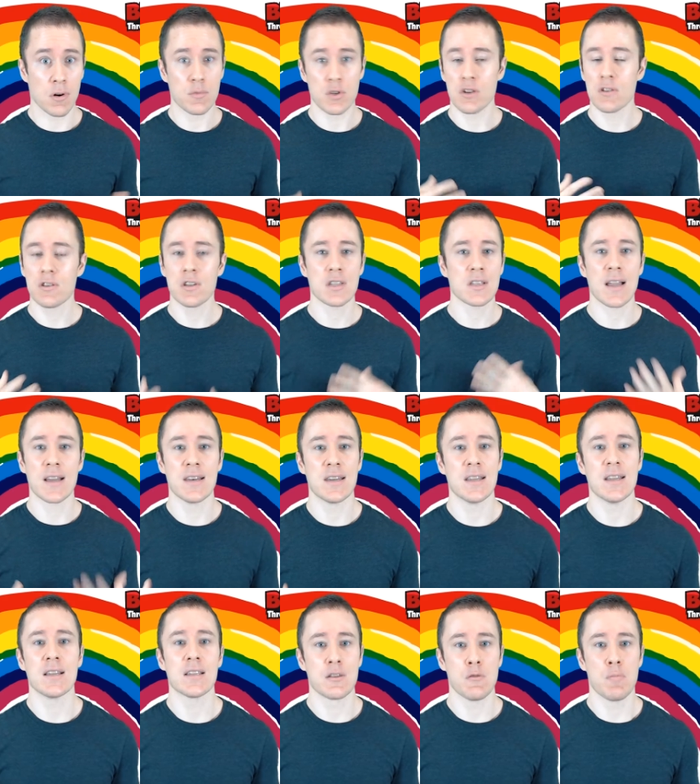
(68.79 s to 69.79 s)
They're just
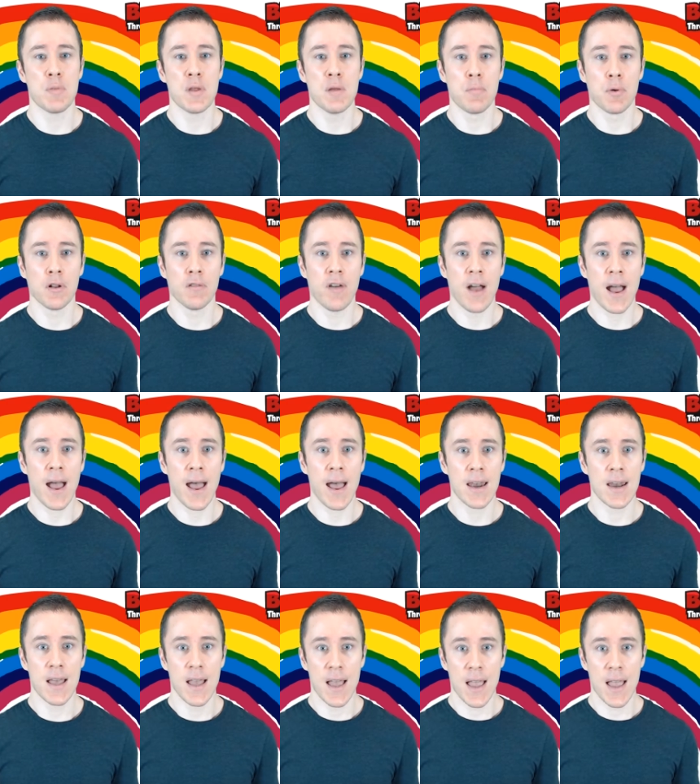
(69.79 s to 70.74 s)
ideas that people have had,